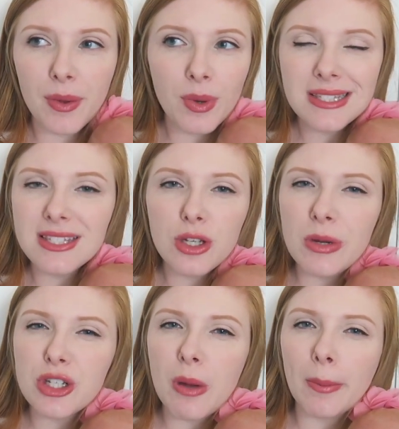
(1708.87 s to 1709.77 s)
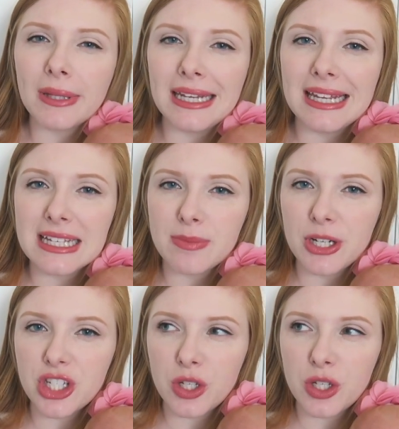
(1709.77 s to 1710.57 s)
it wasn't so much about bleeding as much